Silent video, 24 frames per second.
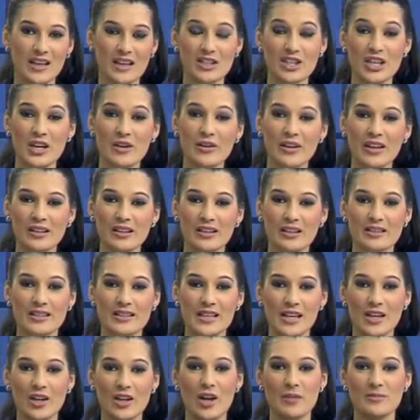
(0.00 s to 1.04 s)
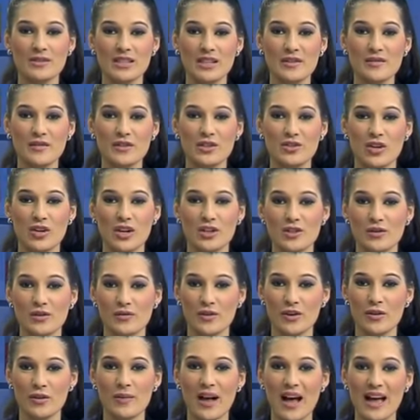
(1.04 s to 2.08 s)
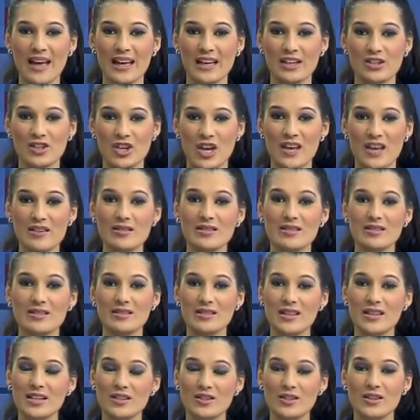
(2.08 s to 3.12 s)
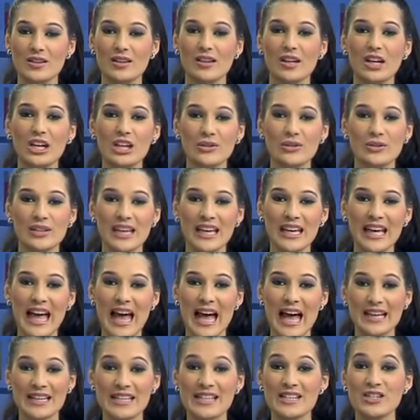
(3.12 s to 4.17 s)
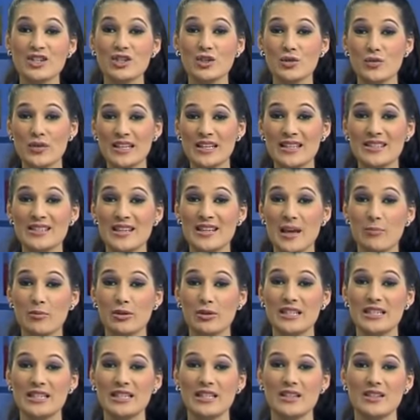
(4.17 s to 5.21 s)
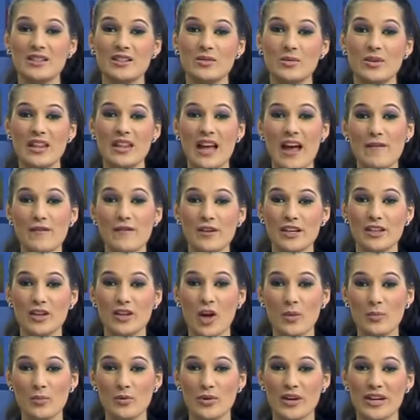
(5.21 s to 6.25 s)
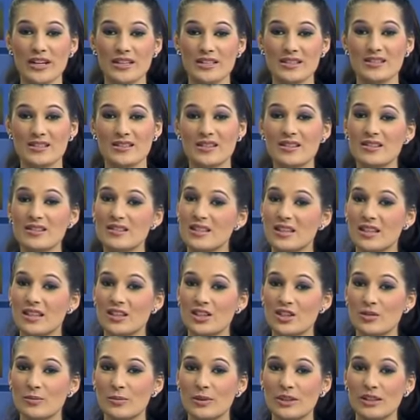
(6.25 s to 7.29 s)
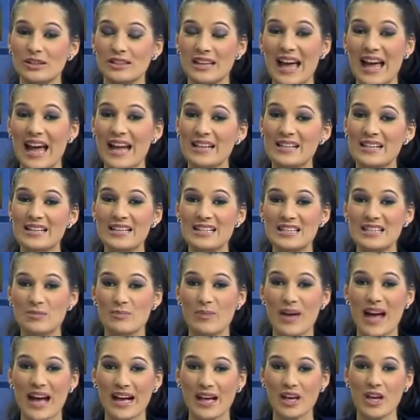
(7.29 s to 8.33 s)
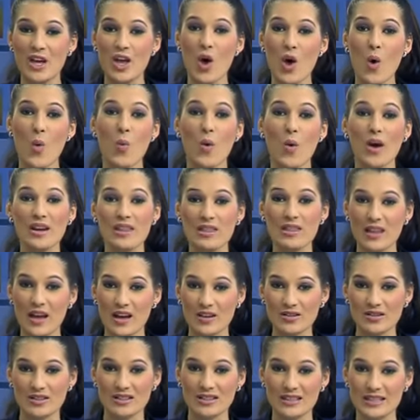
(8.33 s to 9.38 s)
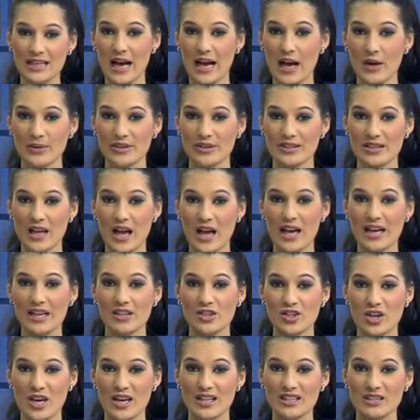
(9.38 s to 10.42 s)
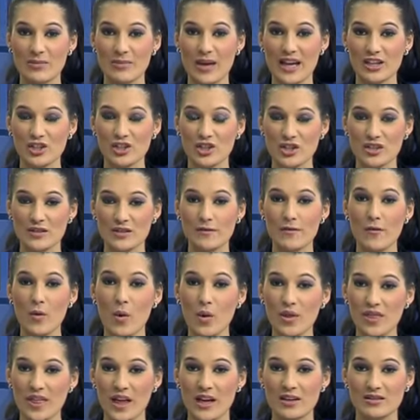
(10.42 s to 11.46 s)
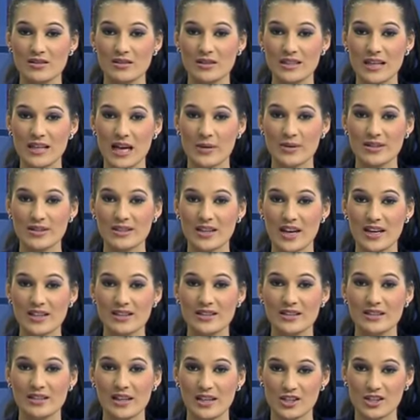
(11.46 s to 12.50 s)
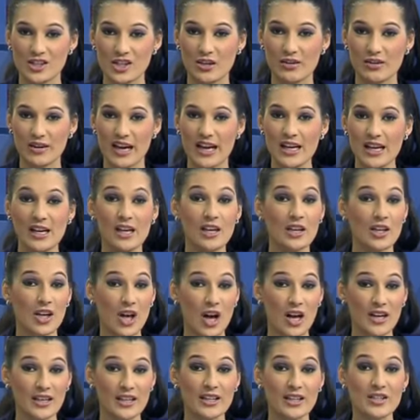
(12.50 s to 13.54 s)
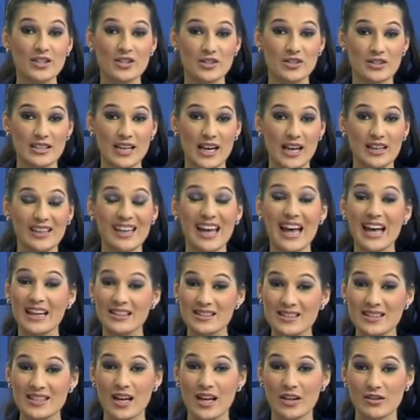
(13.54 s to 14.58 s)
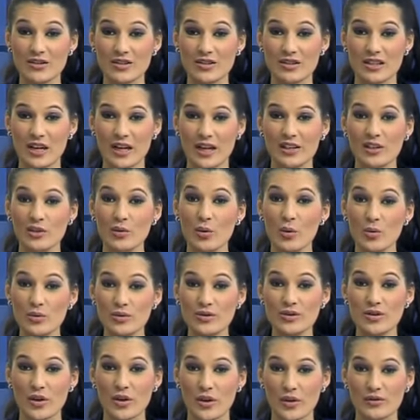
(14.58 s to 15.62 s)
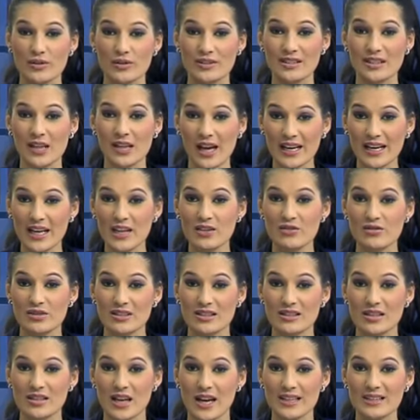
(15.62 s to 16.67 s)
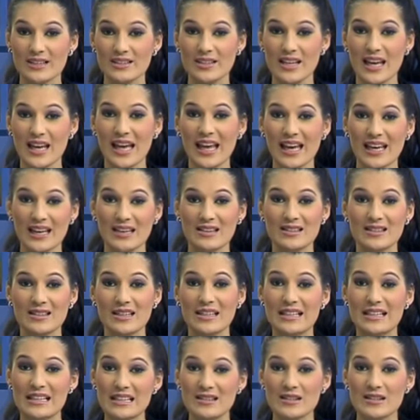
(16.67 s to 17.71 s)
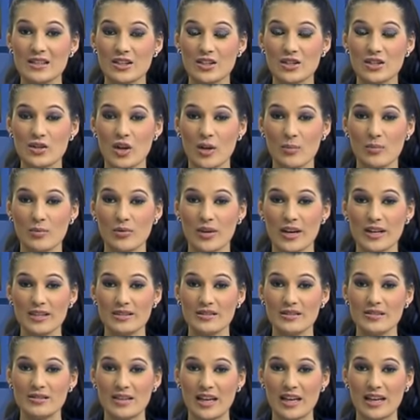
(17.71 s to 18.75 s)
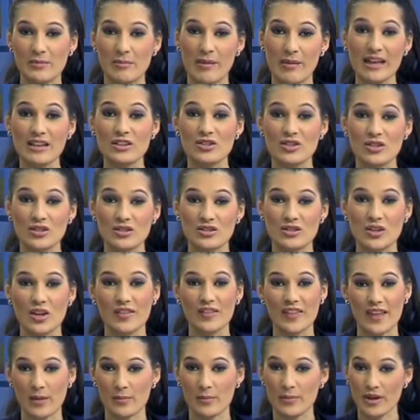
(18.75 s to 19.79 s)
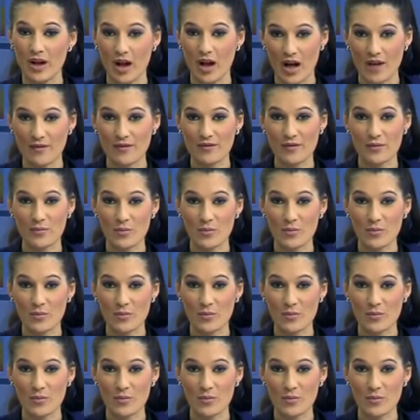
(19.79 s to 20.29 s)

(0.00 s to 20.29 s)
Nigerian telecoms infrastructure firm IHS is set to conclude at least 3 separate deals with African operators this year to build and lease back 1,000 towers. IHS manages 4,000 tower sites in Nigeria, Ghana, Sudan and South Sudan, and also owns 900 sites it's leasing to operators and manages on their behalf.